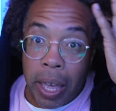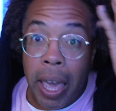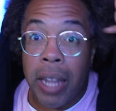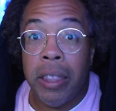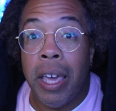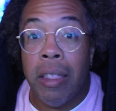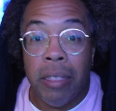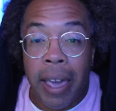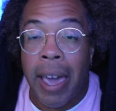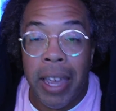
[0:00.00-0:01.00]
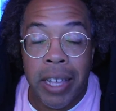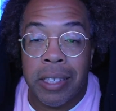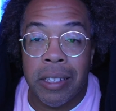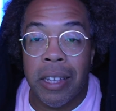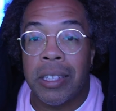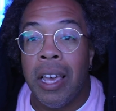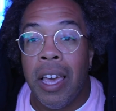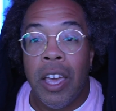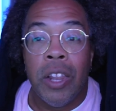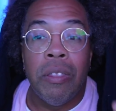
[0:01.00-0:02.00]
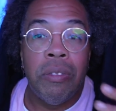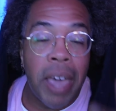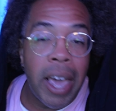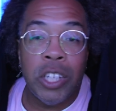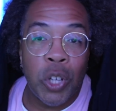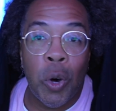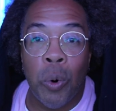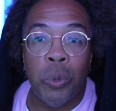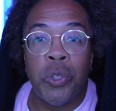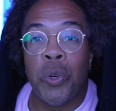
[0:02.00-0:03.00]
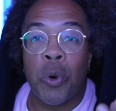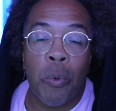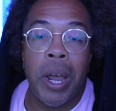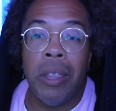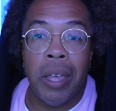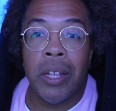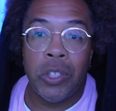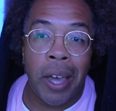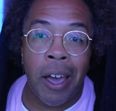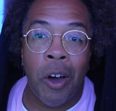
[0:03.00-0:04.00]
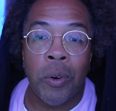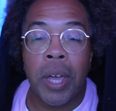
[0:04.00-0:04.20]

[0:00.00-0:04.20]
And in that instance, they chose to create that child